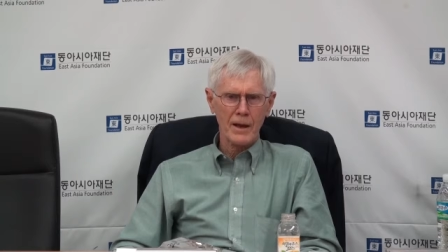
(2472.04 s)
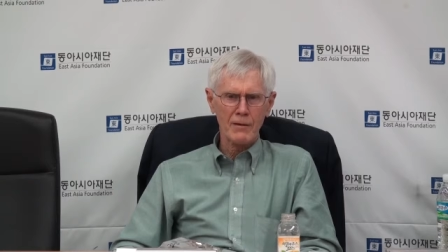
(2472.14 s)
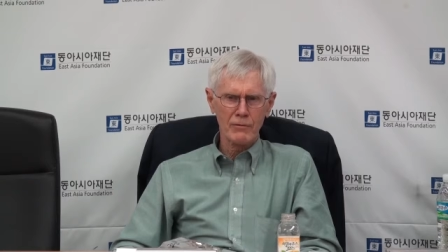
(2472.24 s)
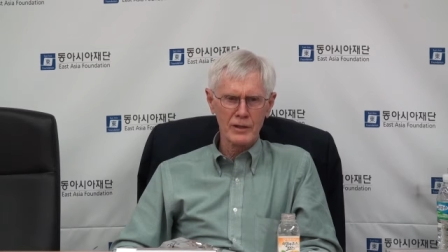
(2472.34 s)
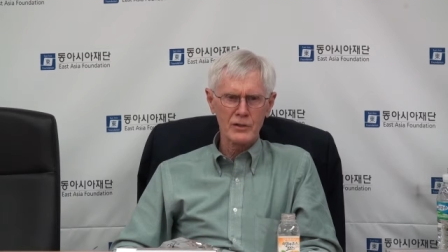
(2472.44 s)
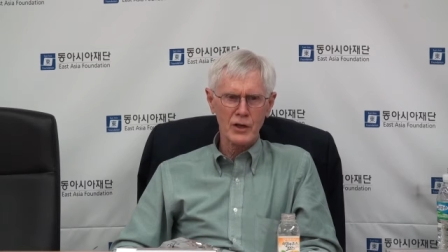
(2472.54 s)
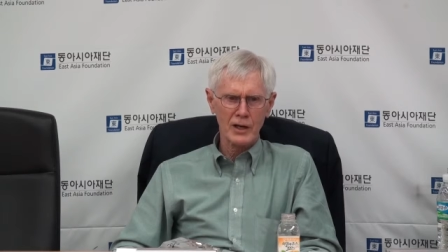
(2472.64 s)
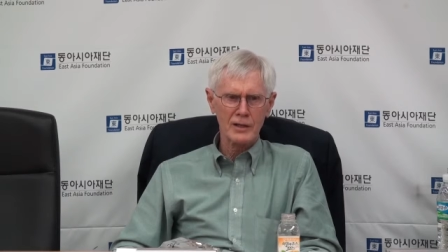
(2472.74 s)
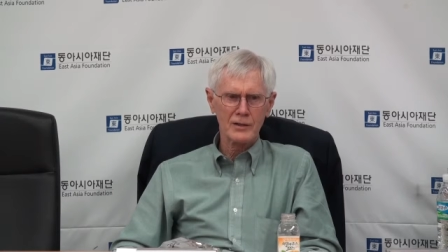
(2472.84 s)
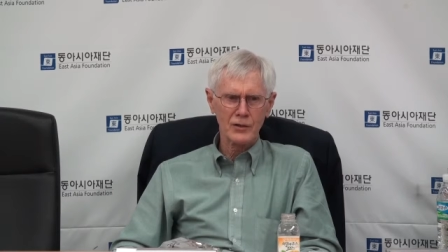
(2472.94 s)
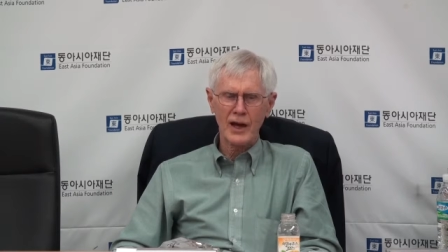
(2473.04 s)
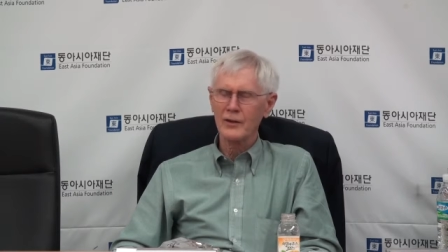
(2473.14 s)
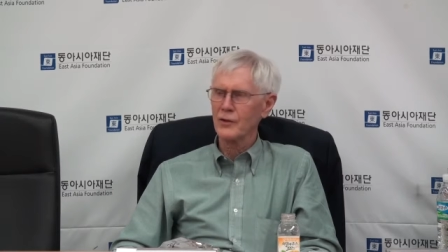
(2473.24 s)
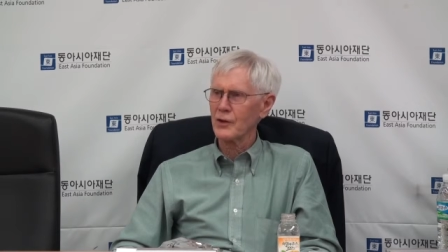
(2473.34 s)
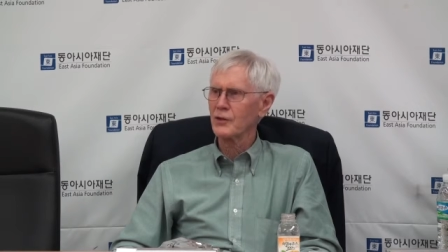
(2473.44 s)
every Chinese
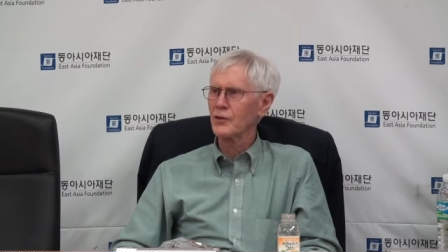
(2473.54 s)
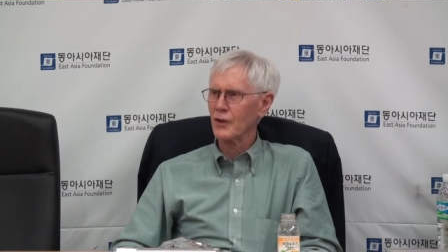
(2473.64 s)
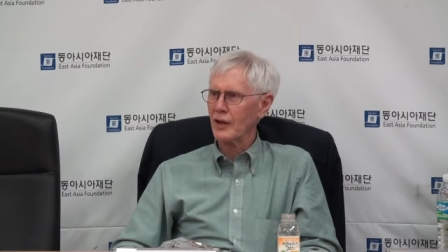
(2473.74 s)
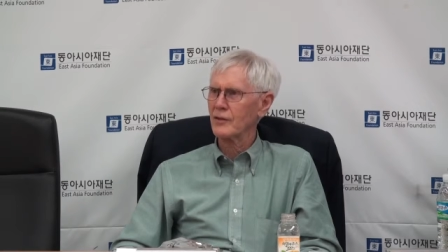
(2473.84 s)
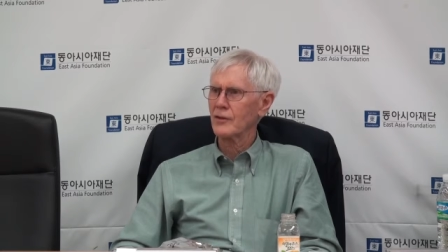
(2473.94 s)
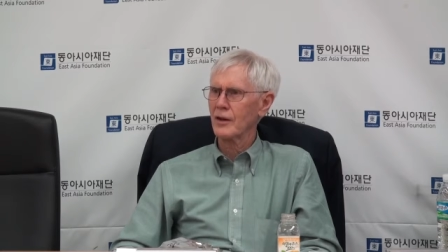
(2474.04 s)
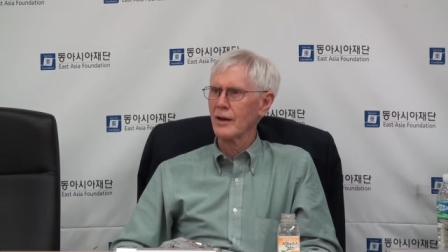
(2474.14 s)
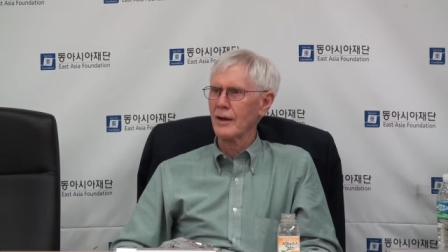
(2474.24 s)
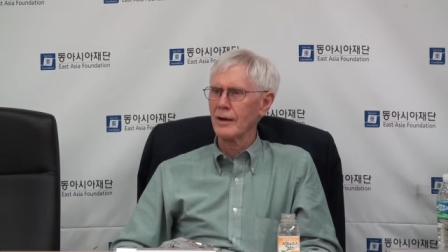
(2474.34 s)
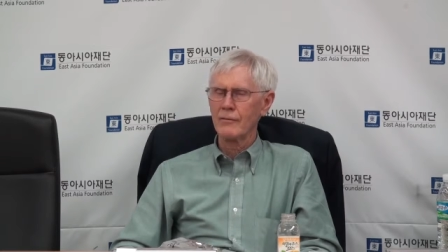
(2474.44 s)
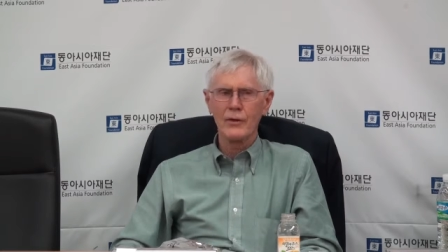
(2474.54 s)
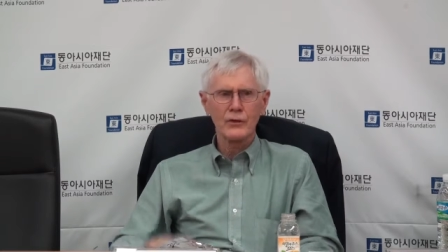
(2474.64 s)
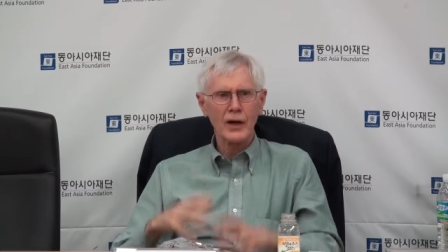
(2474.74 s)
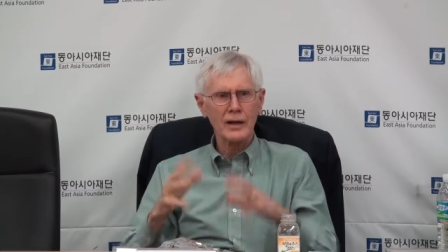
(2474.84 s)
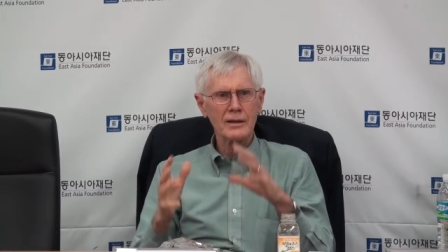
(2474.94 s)
has this sense of
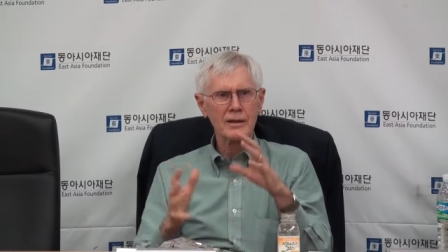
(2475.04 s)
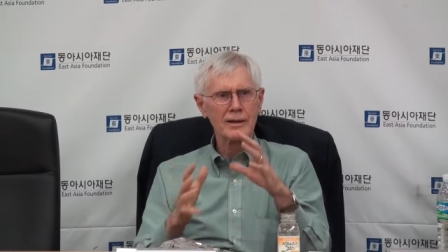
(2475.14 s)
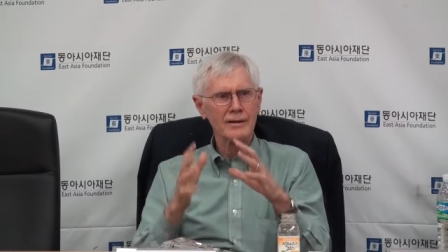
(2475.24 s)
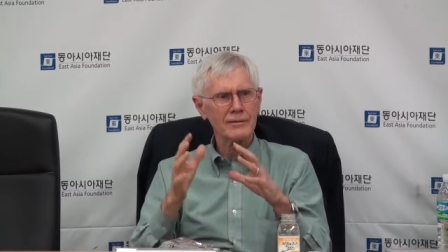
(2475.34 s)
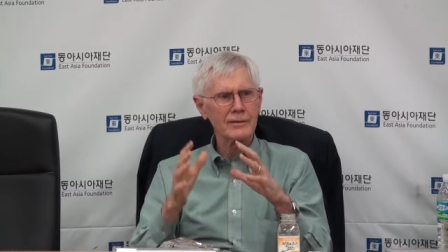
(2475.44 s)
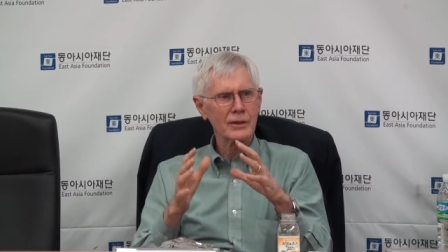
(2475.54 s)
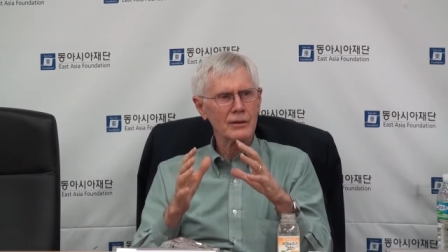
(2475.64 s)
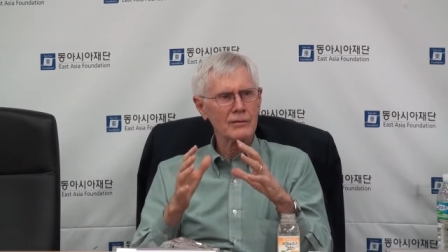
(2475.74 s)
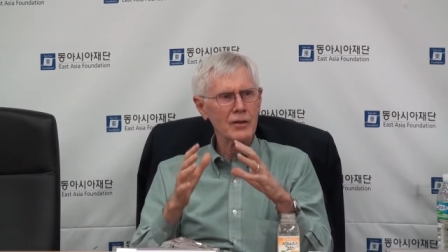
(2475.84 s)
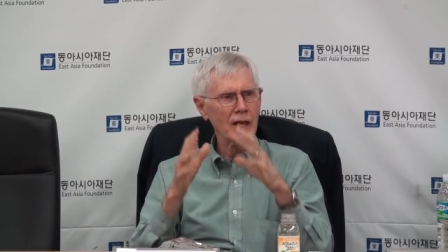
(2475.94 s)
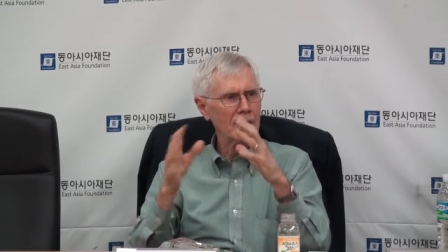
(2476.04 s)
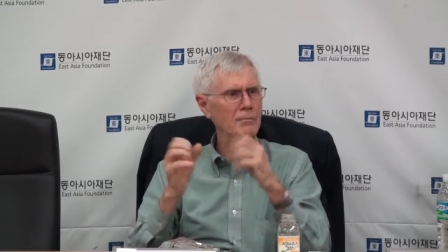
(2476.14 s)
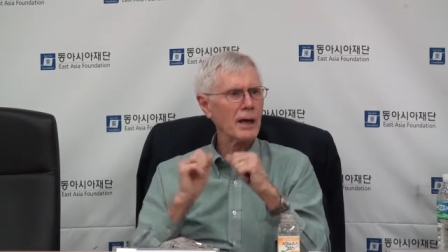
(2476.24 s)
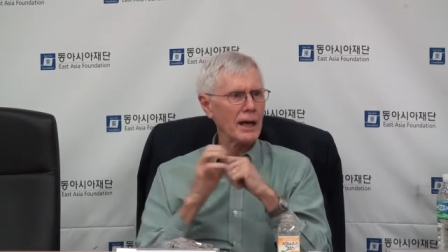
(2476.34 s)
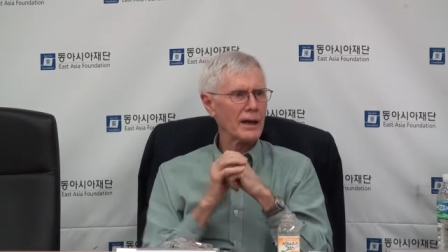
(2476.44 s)
this idea of,
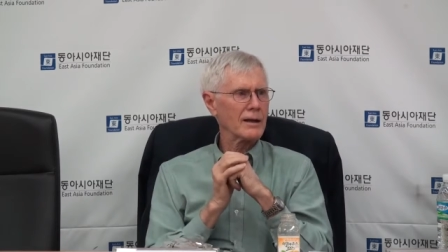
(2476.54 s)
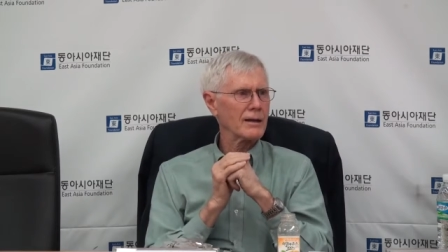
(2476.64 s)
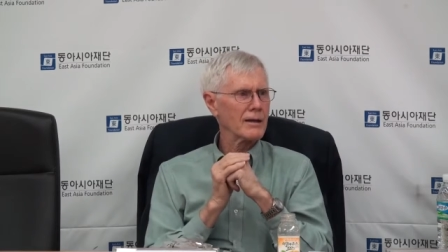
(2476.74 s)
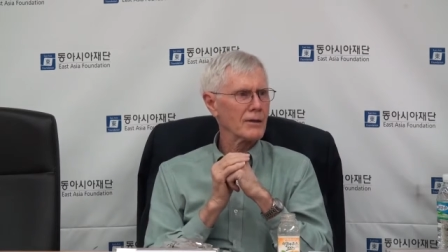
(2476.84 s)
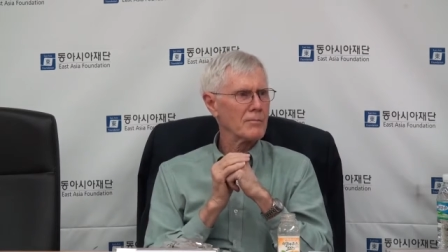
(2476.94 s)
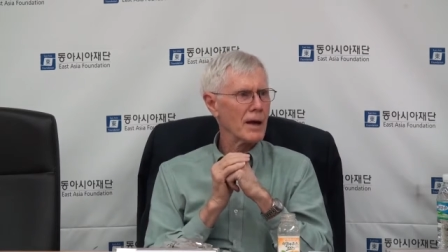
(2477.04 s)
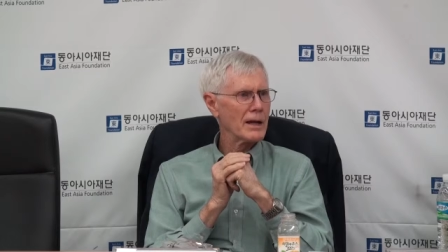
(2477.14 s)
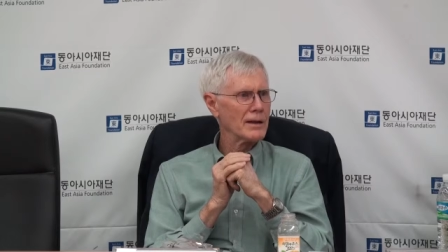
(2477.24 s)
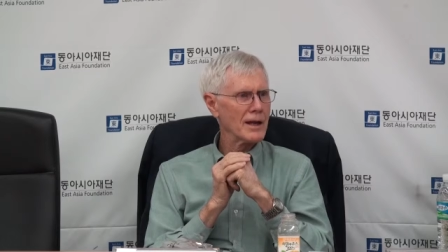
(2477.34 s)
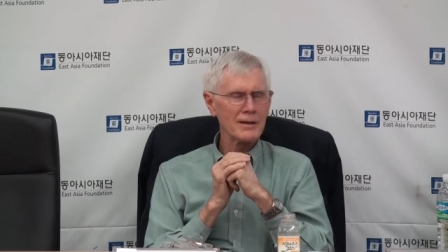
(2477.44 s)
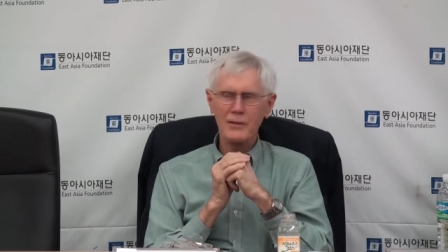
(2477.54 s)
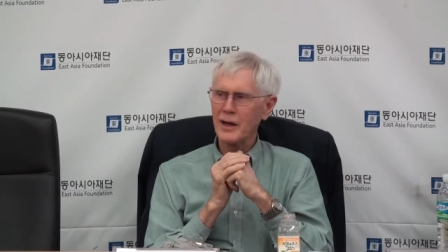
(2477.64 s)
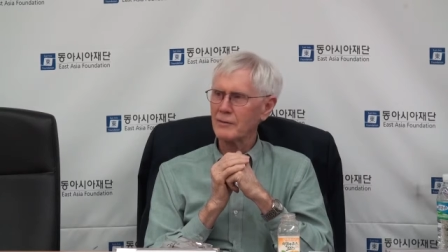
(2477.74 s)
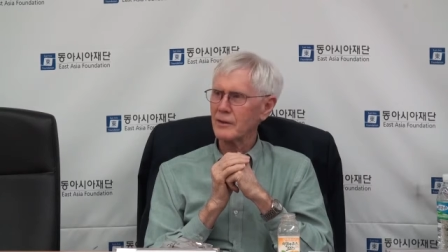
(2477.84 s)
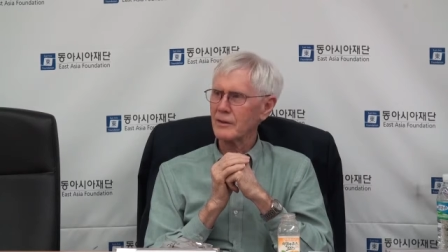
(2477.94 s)
Tianming, the mandate of
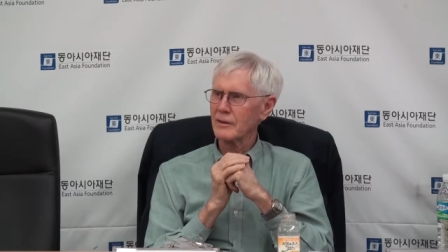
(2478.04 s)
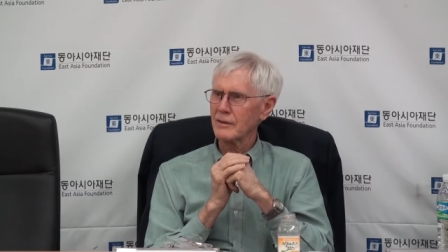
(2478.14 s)
heaven,